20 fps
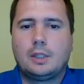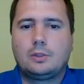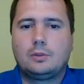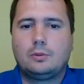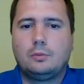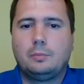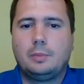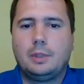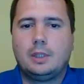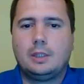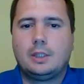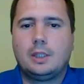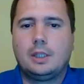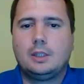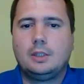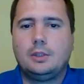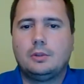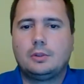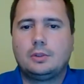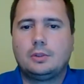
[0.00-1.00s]
us to build the
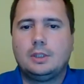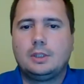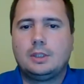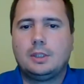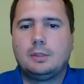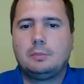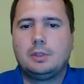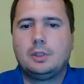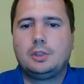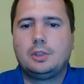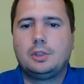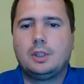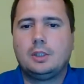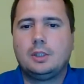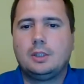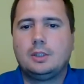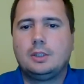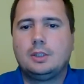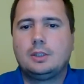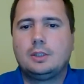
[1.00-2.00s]
Igneo system initiating
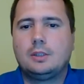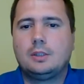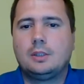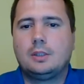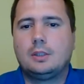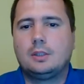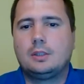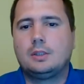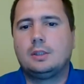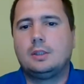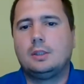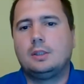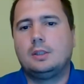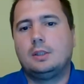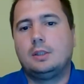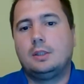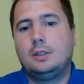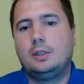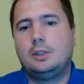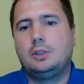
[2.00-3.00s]

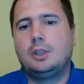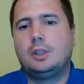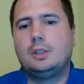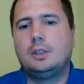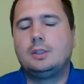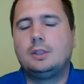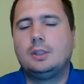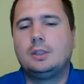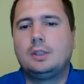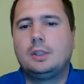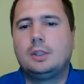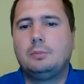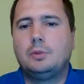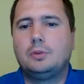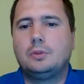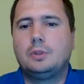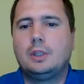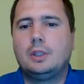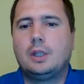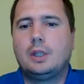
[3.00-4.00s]
system
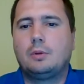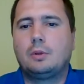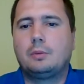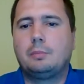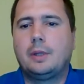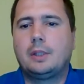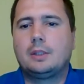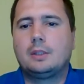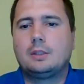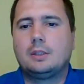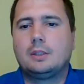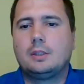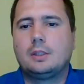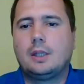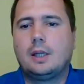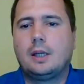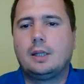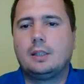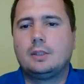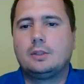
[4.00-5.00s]
using our patented
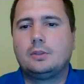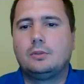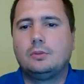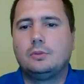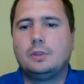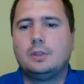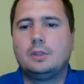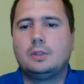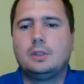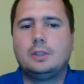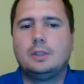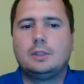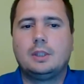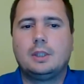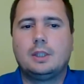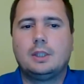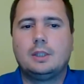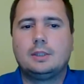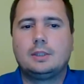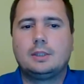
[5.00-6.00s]
IS2
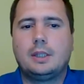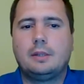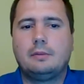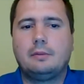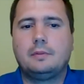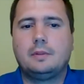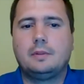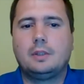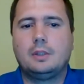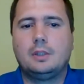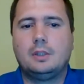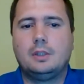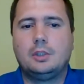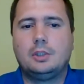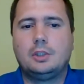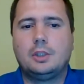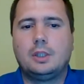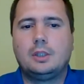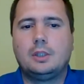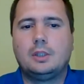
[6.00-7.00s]
Intrinsically Safe
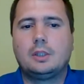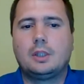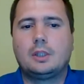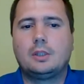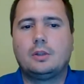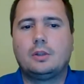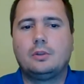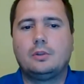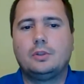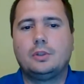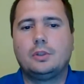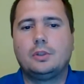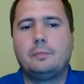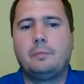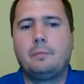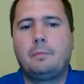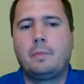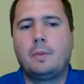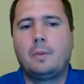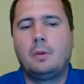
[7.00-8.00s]
initiating technology.
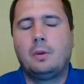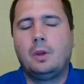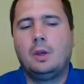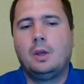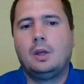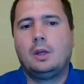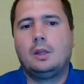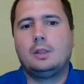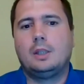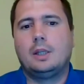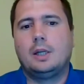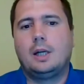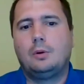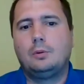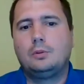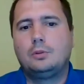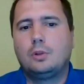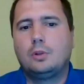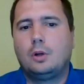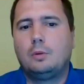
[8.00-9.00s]
The
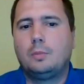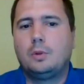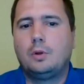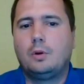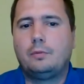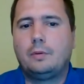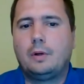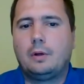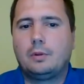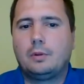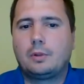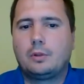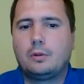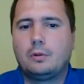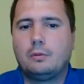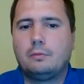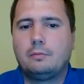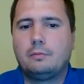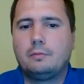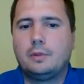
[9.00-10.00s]
outcome of our
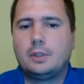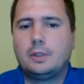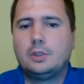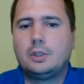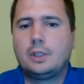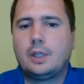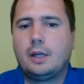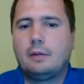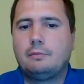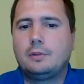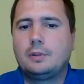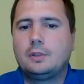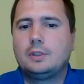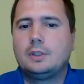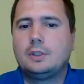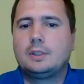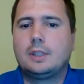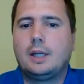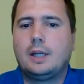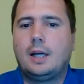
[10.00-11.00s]
converging efforts,
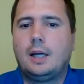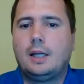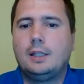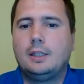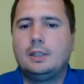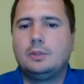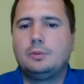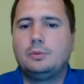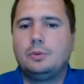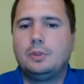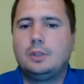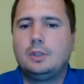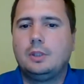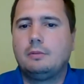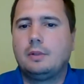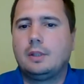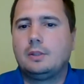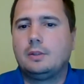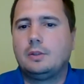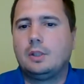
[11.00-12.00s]
it's a highly intuitive
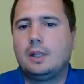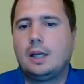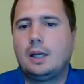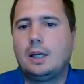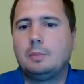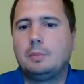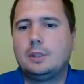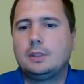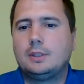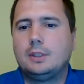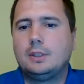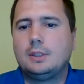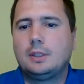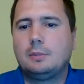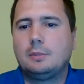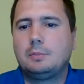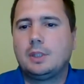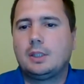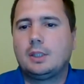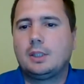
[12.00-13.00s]
and reliable
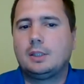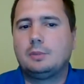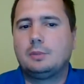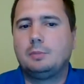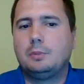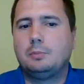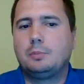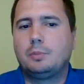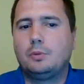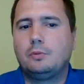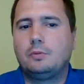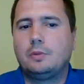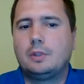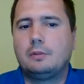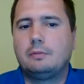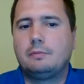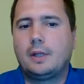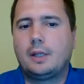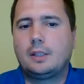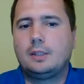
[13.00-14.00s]
system that has been proven
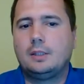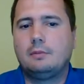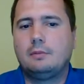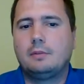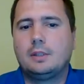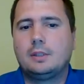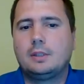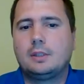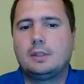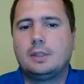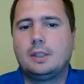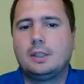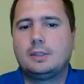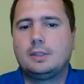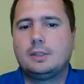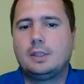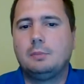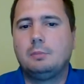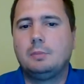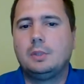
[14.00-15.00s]
effective under the
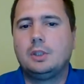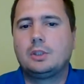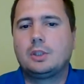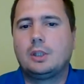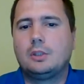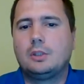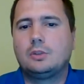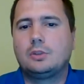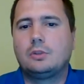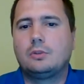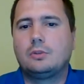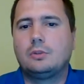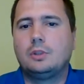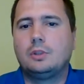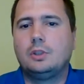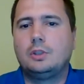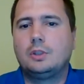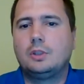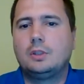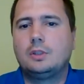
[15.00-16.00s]
extremely challenging
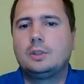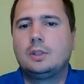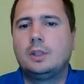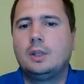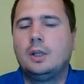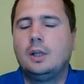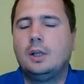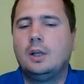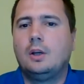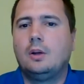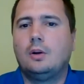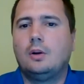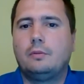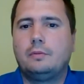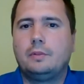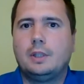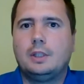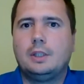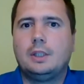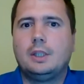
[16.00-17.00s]
conditions of
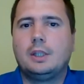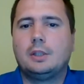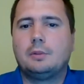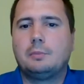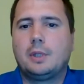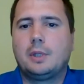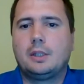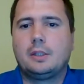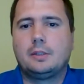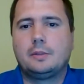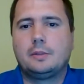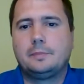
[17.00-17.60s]
the Lihir mine.